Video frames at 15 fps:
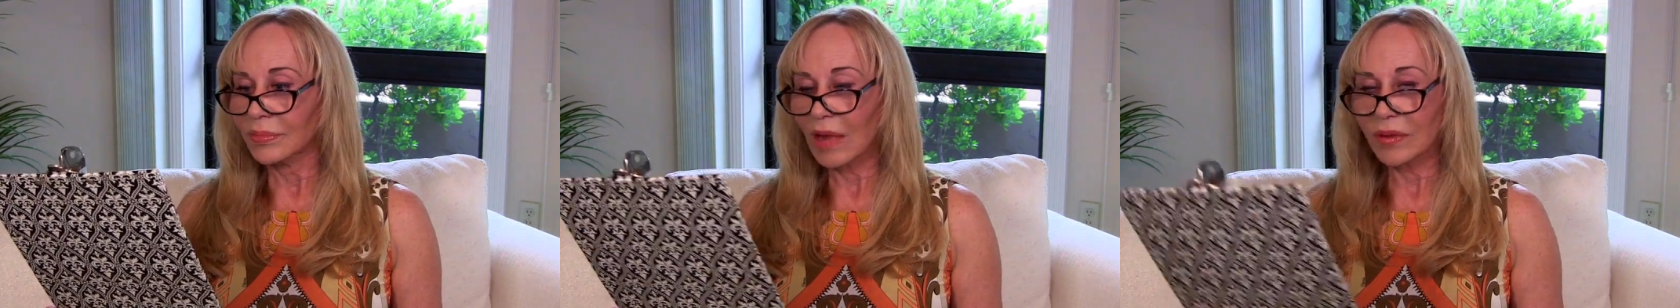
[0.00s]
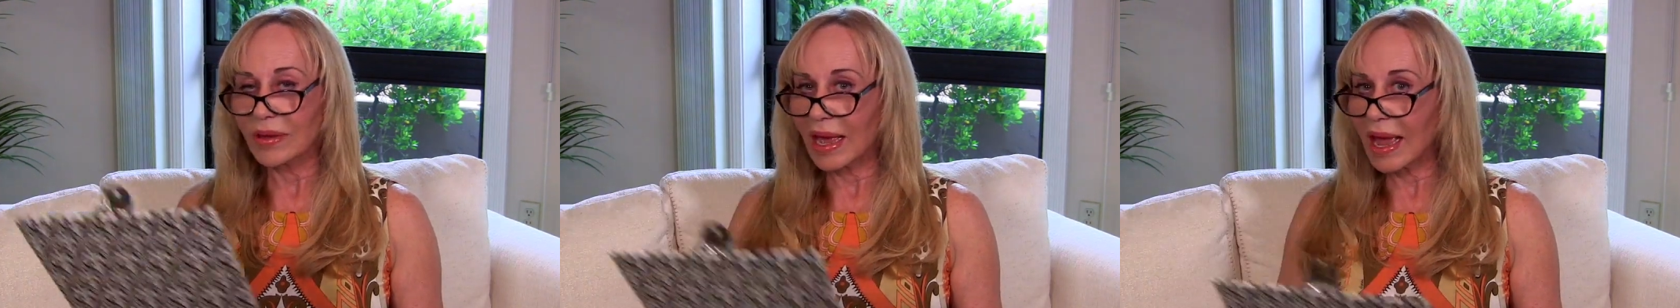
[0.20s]

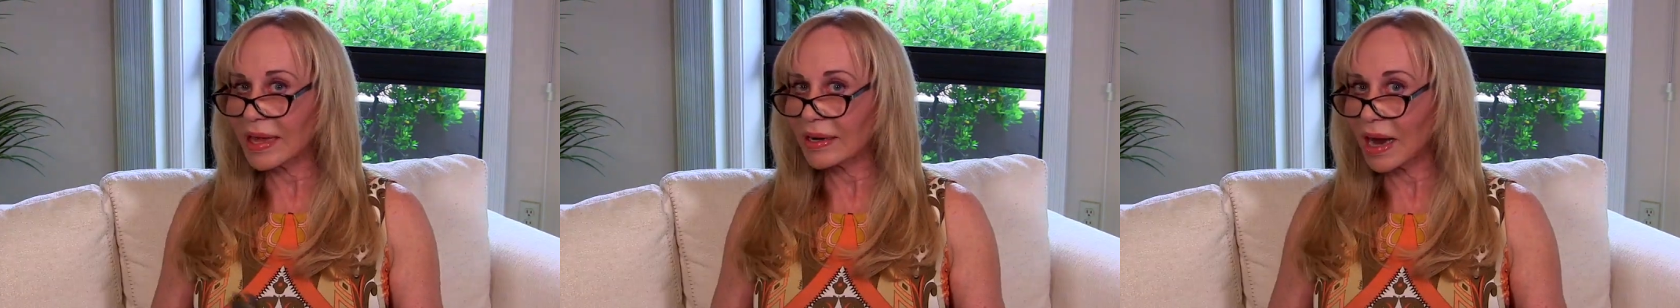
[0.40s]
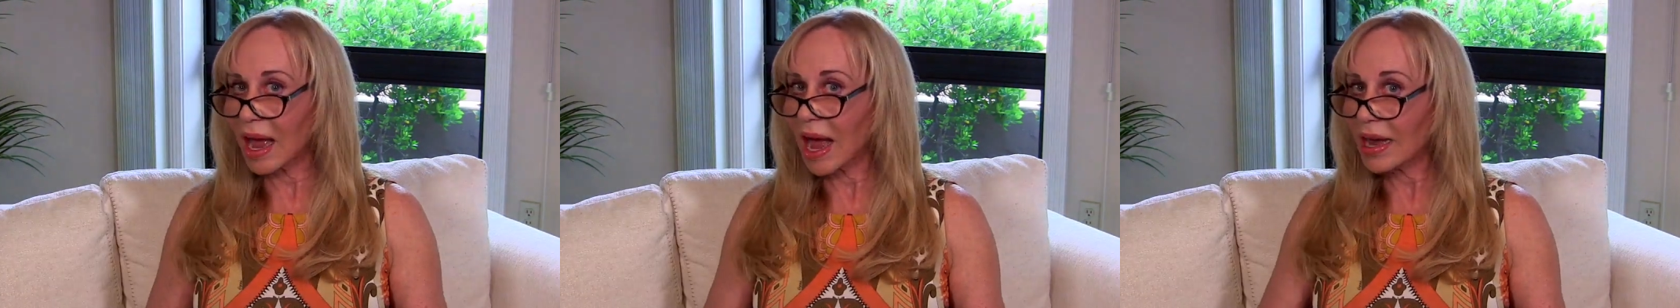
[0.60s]
Okay,
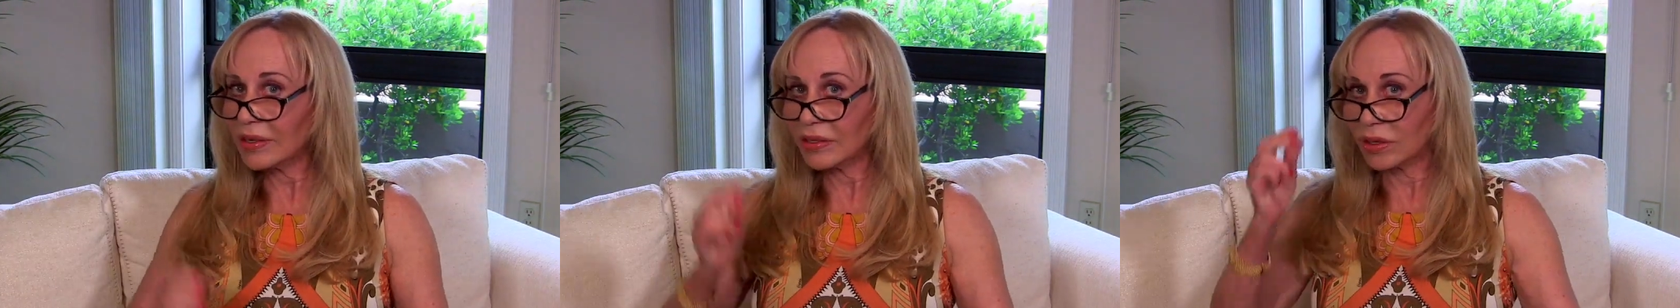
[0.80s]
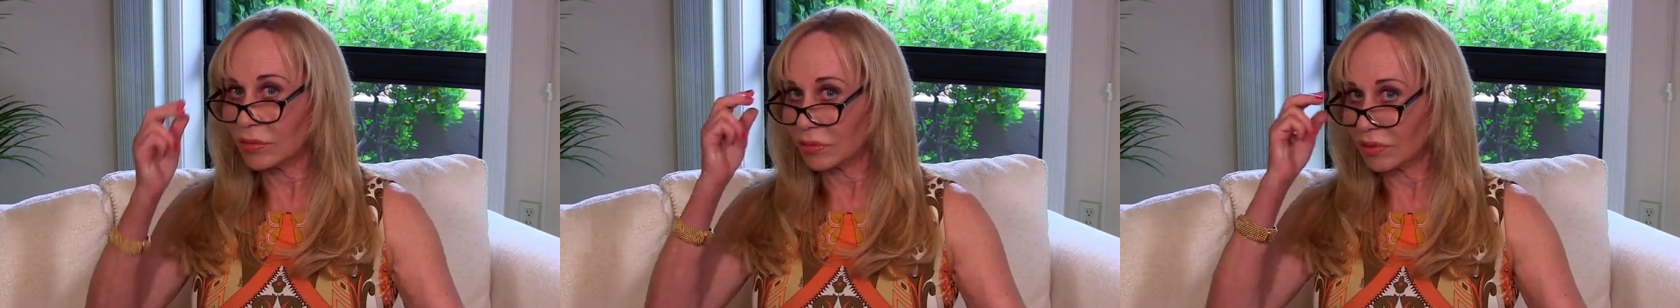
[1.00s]
Anna, I
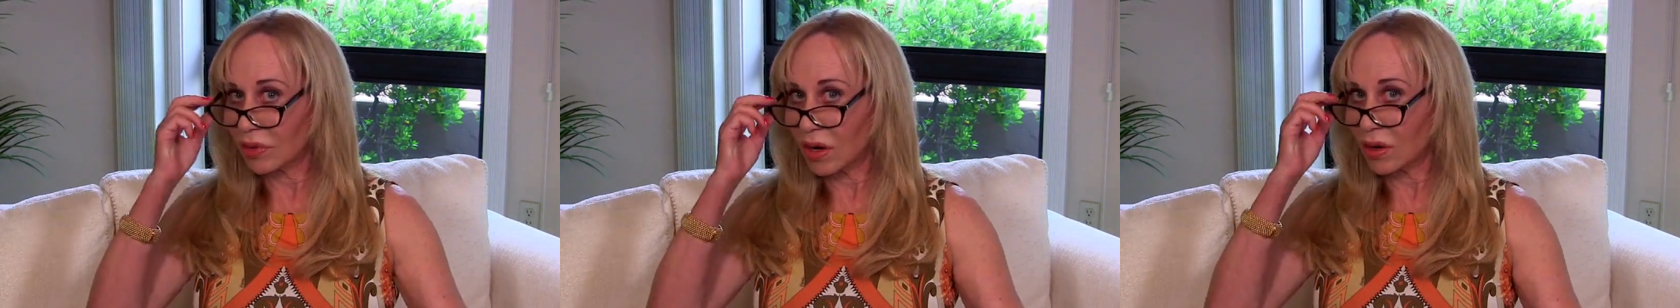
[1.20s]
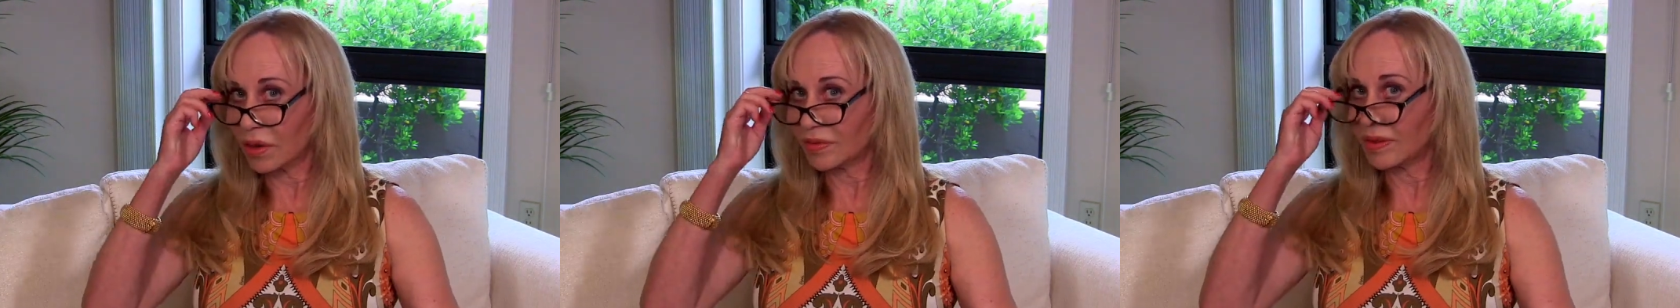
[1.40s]
don't
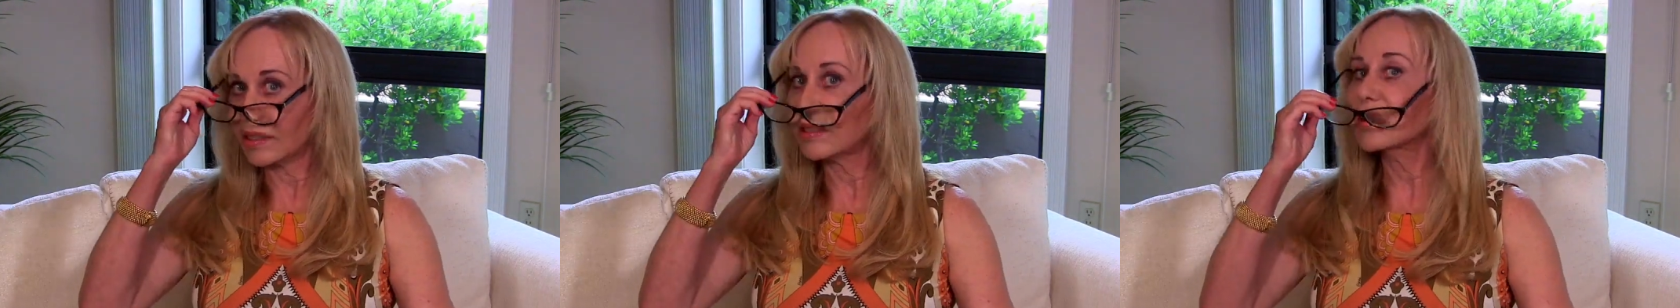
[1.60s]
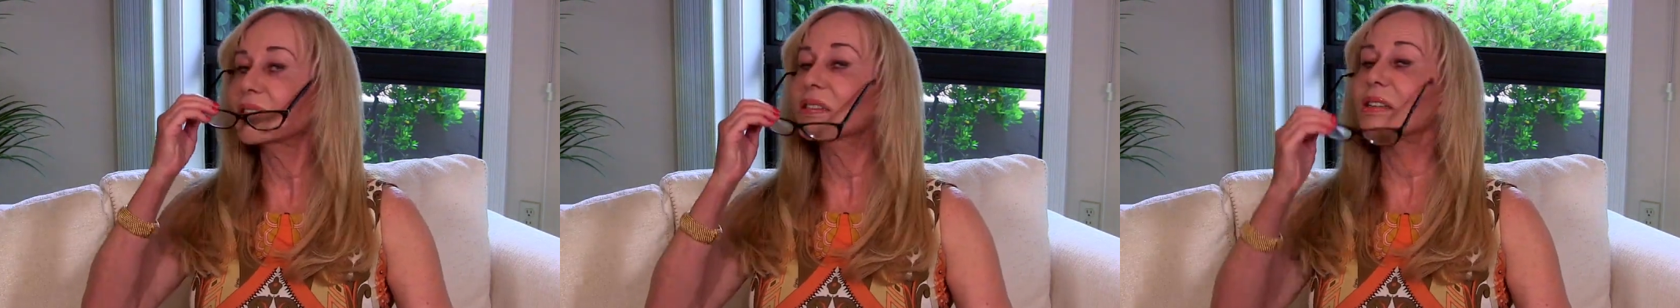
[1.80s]
know if
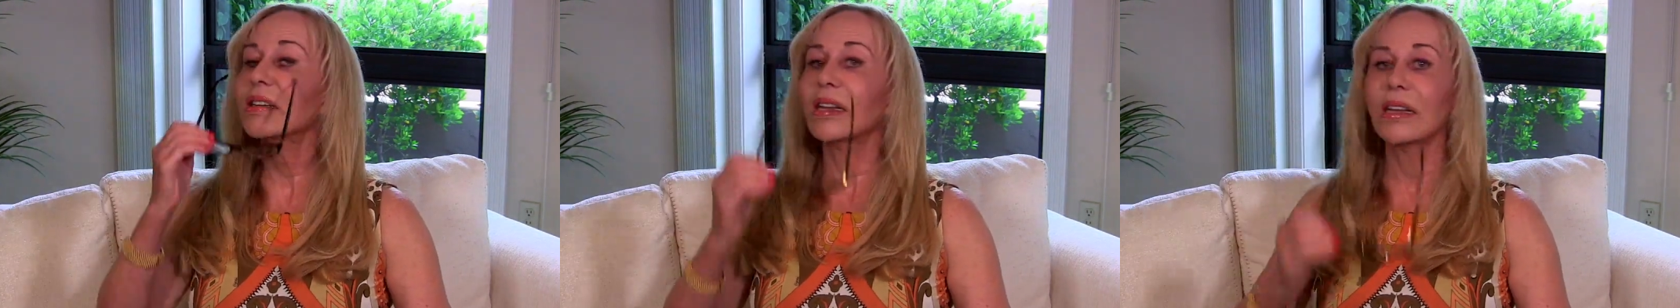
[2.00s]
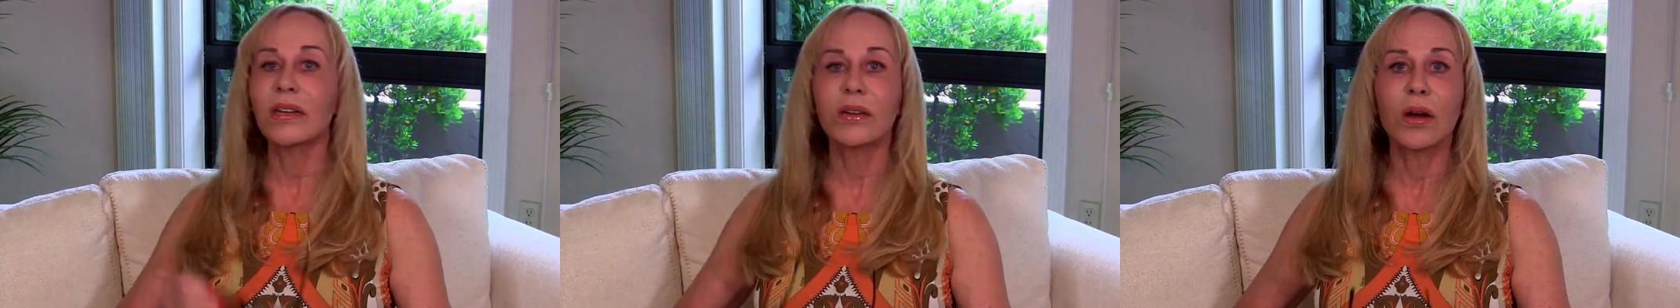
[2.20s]
this is
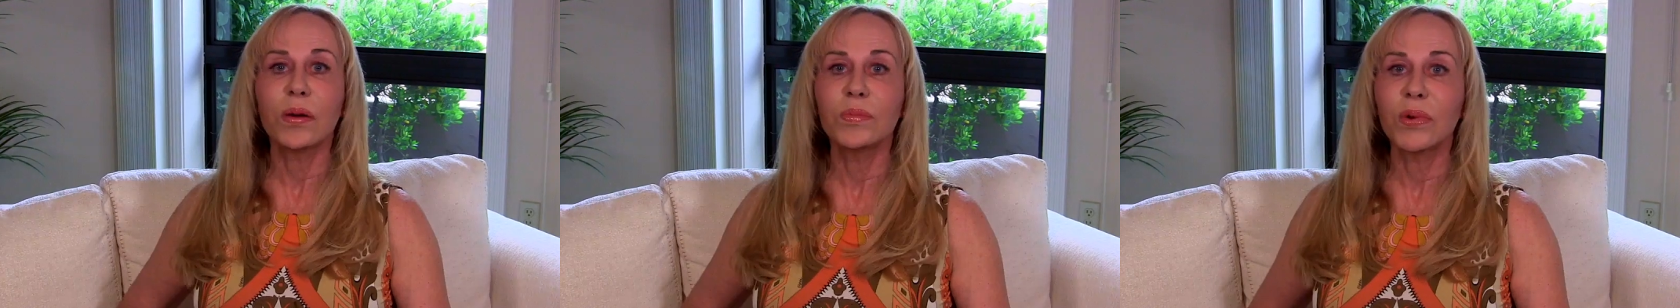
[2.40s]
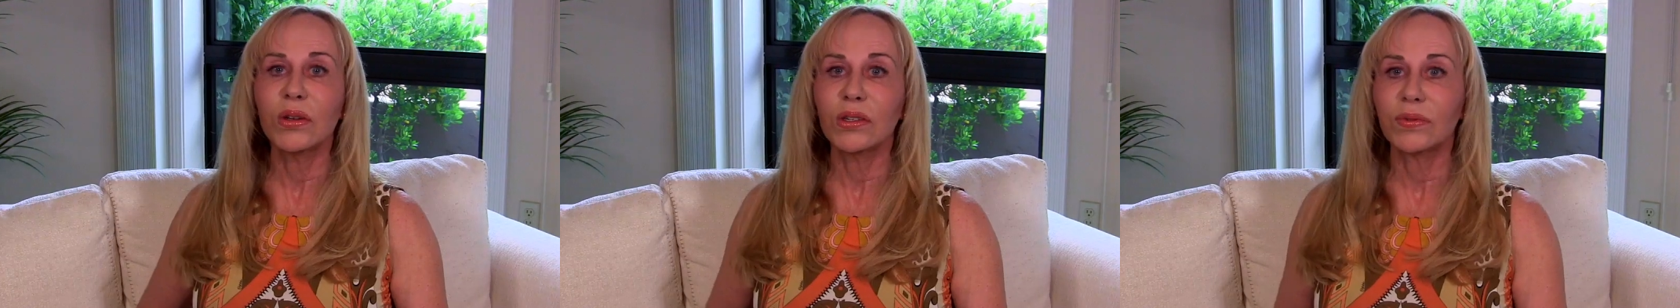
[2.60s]
an ego
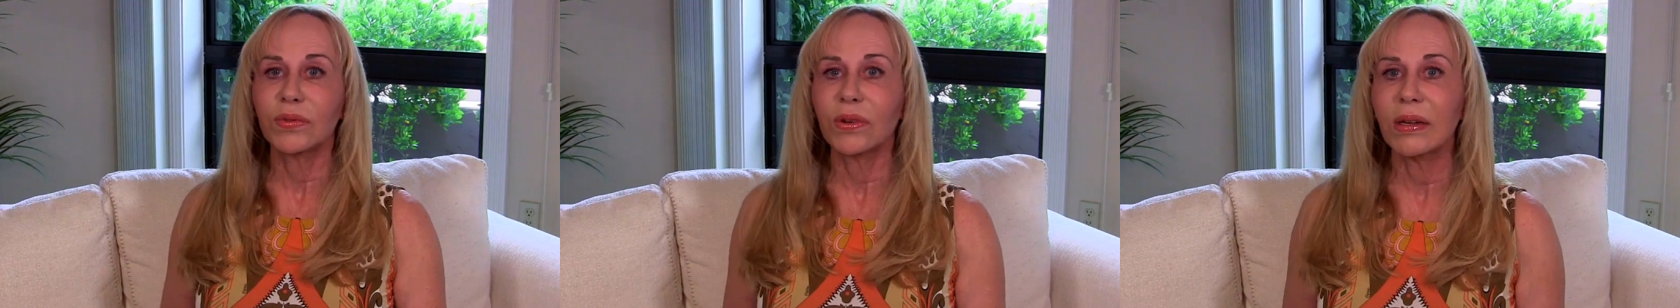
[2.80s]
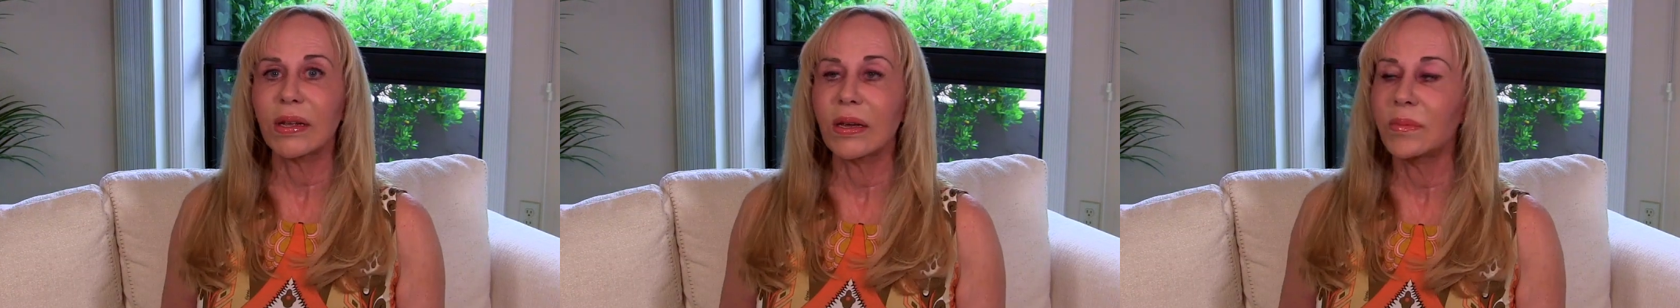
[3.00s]
boost
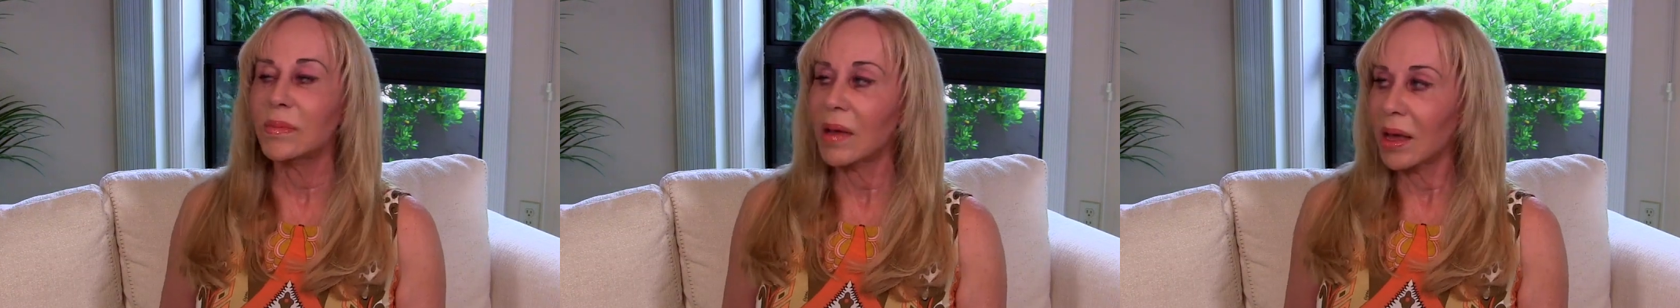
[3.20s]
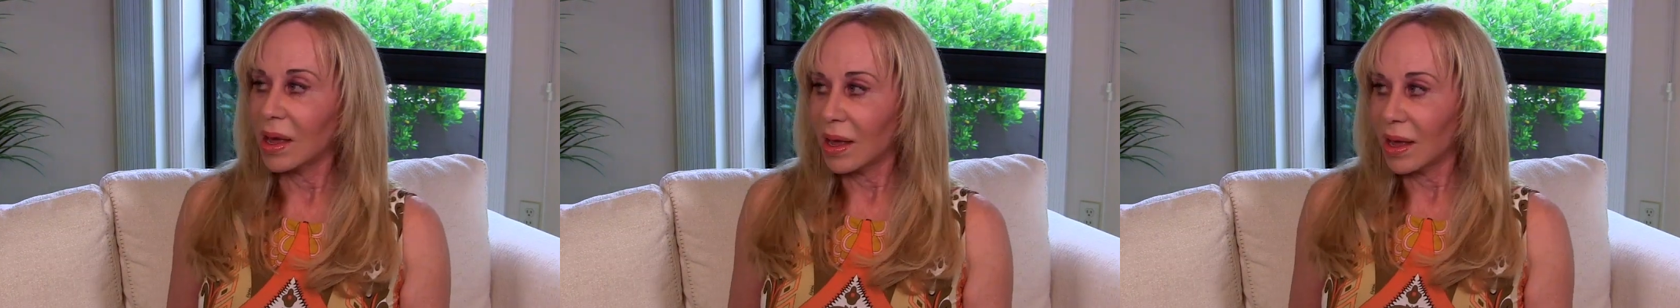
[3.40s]
for him.